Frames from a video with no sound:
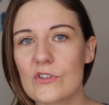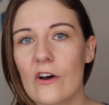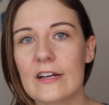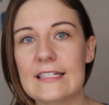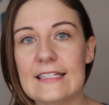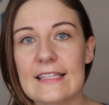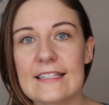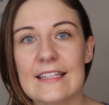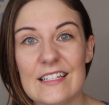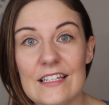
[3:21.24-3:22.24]
Saga did
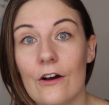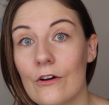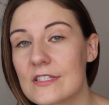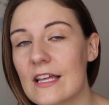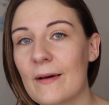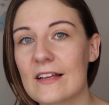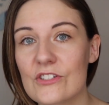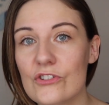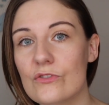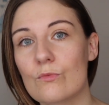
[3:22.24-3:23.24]
this, they did ask their
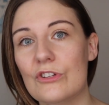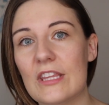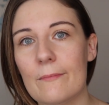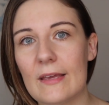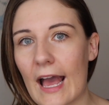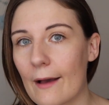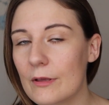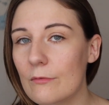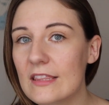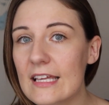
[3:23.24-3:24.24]
passengers would they be happy with